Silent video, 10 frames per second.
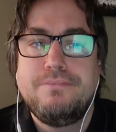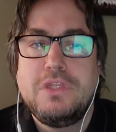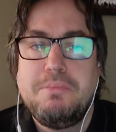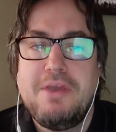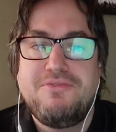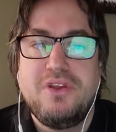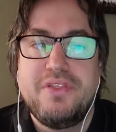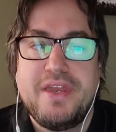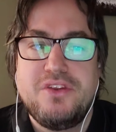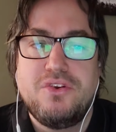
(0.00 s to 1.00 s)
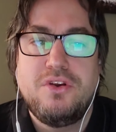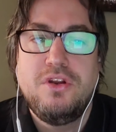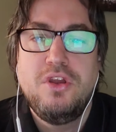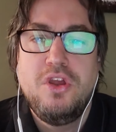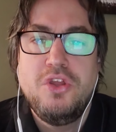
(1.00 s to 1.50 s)
You may feel that you're
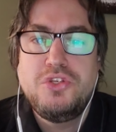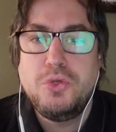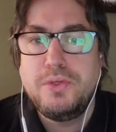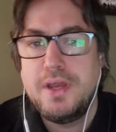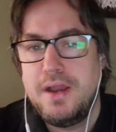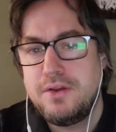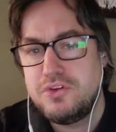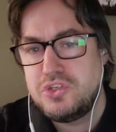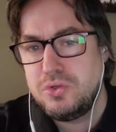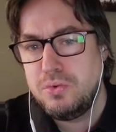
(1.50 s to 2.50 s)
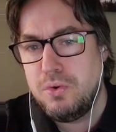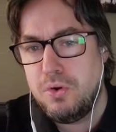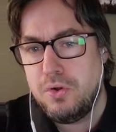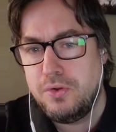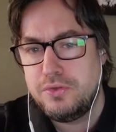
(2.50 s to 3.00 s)
too young or too
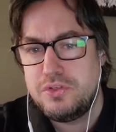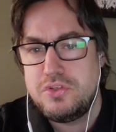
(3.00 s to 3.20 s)
old,